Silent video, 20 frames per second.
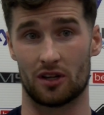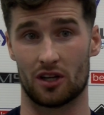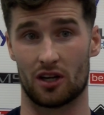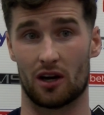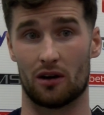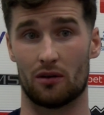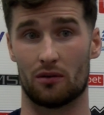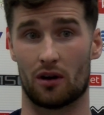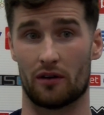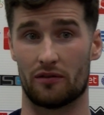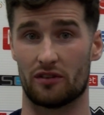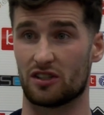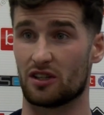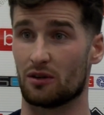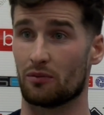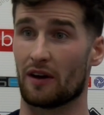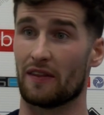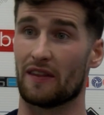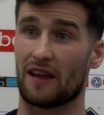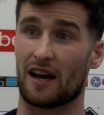You know,
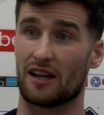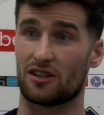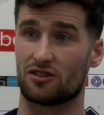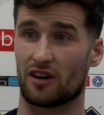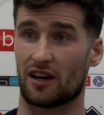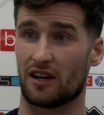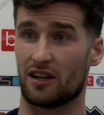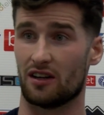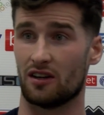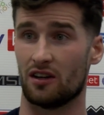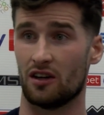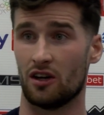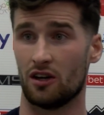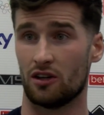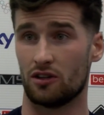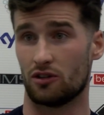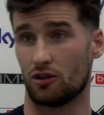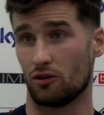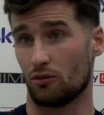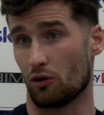obviously when they're trying to
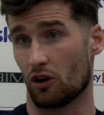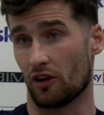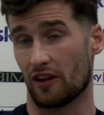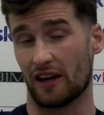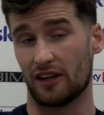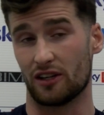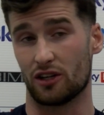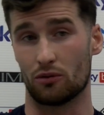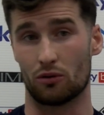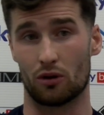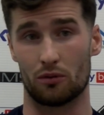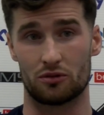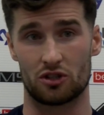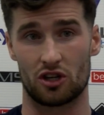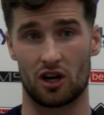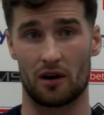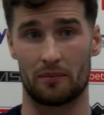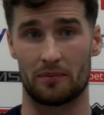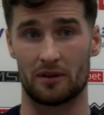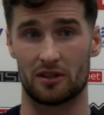do what they do up
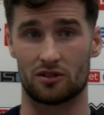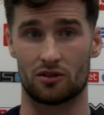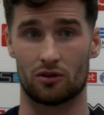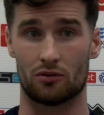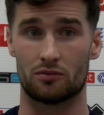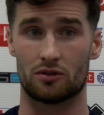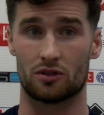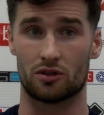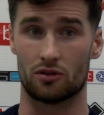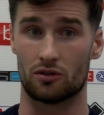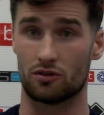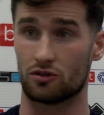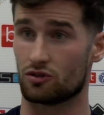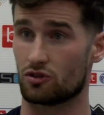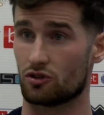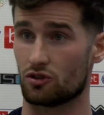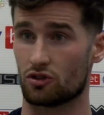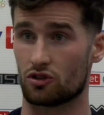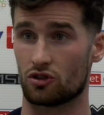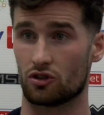top, it's up to
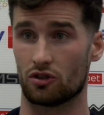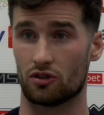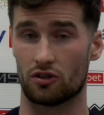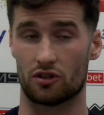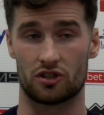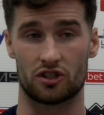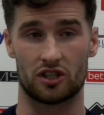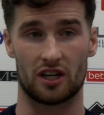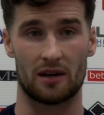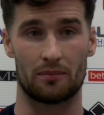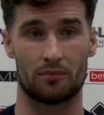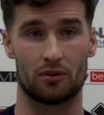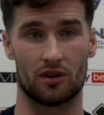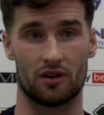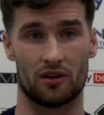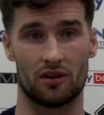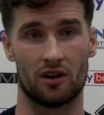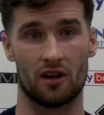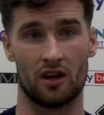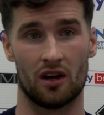us to shore the ship.
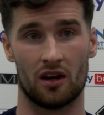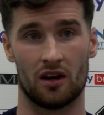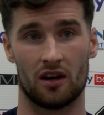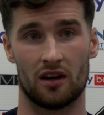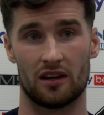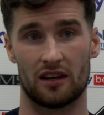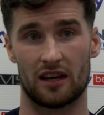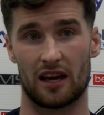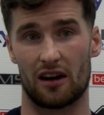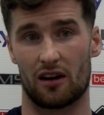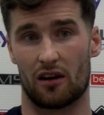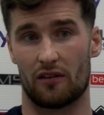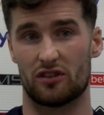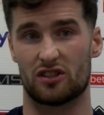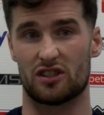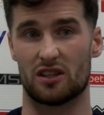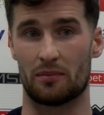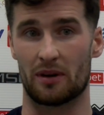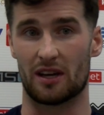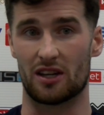And yeah,
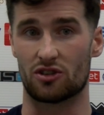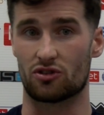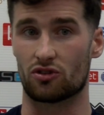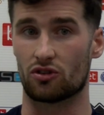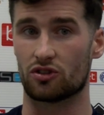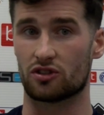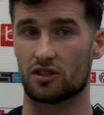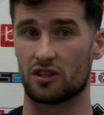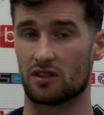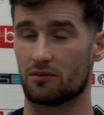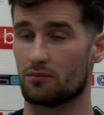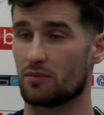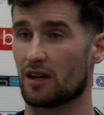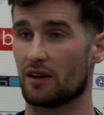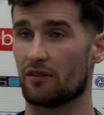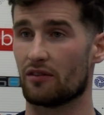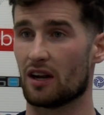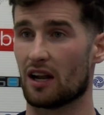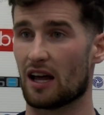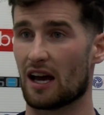obviously being trusted and
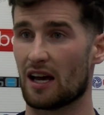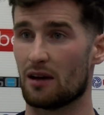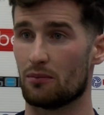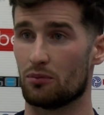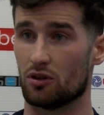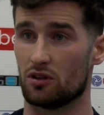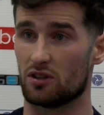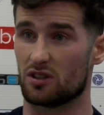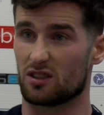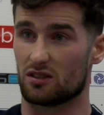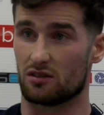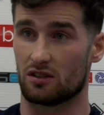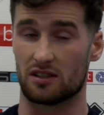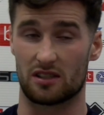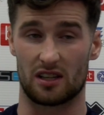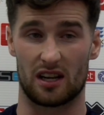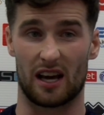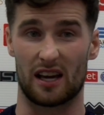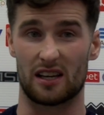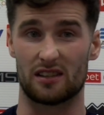being reliable
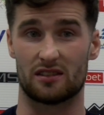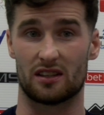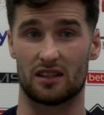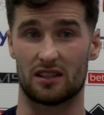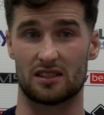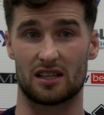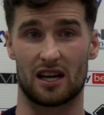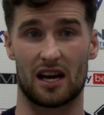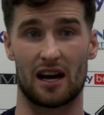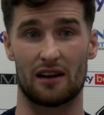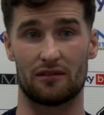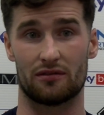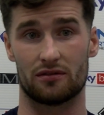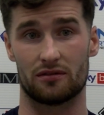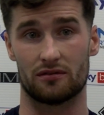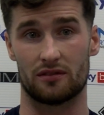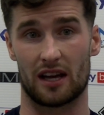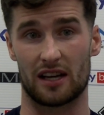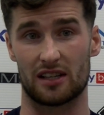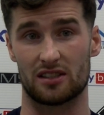is a nice thing to have
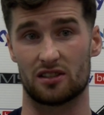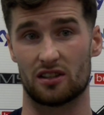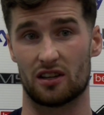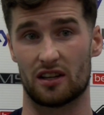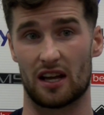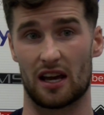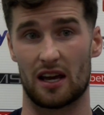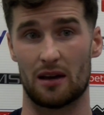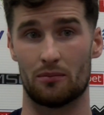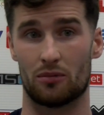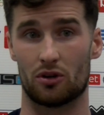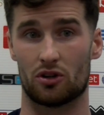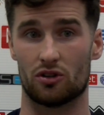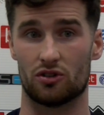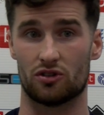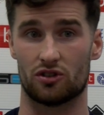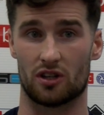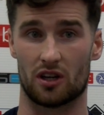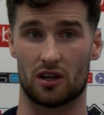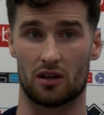next to your name,
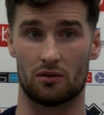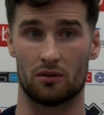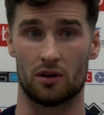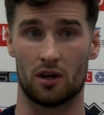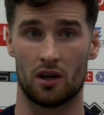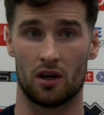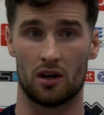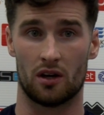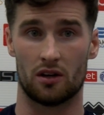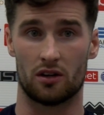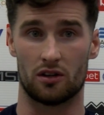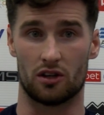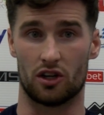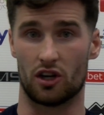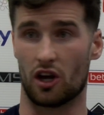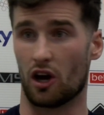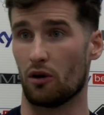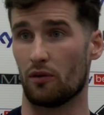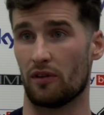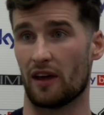because you know
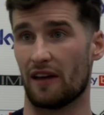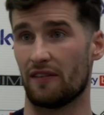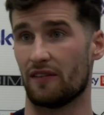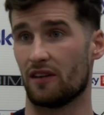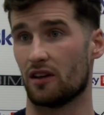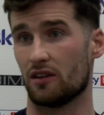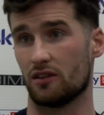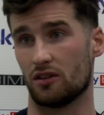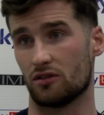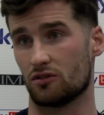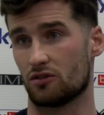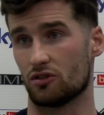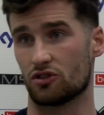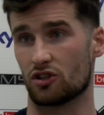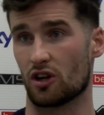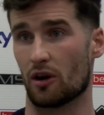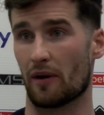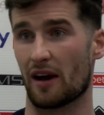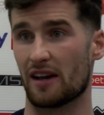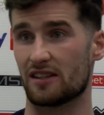then that there's
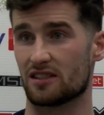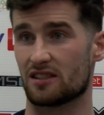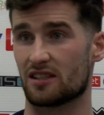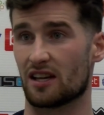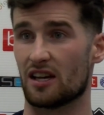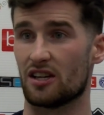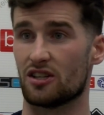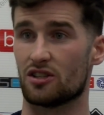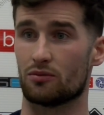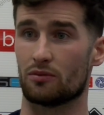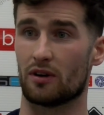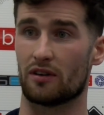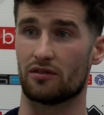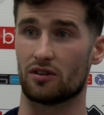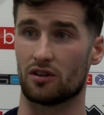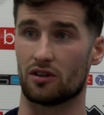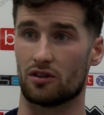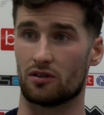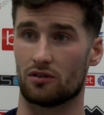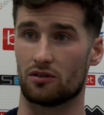no hesitation
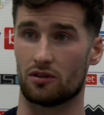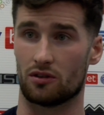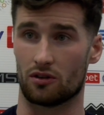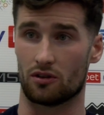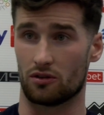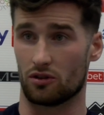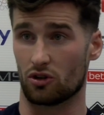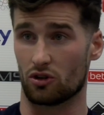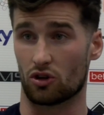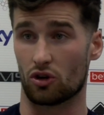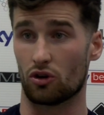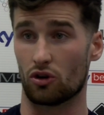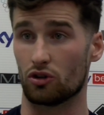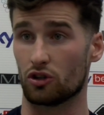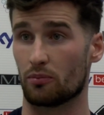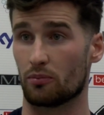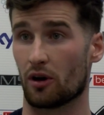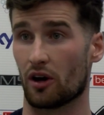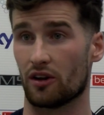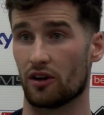whether you're
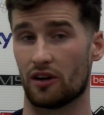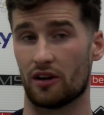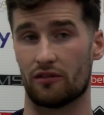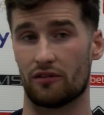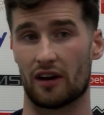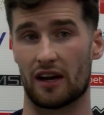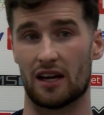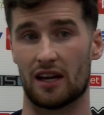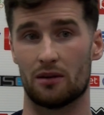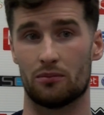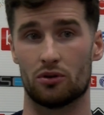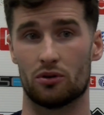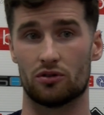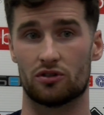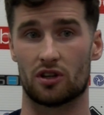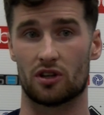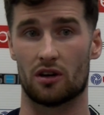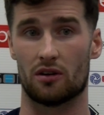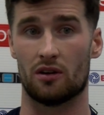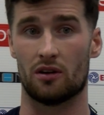called upon and available.
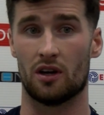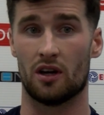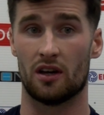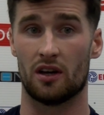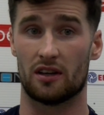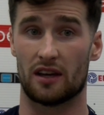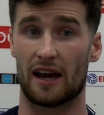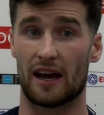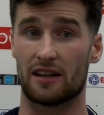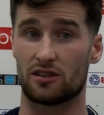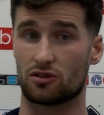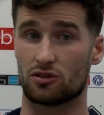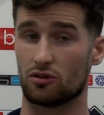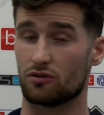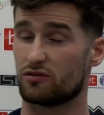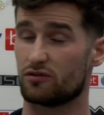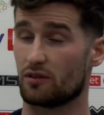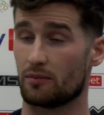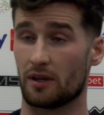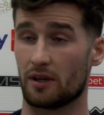So yeah, it's
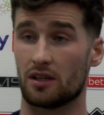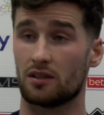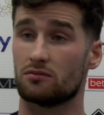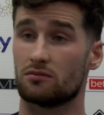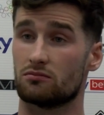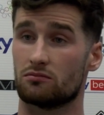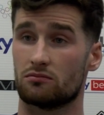good for me.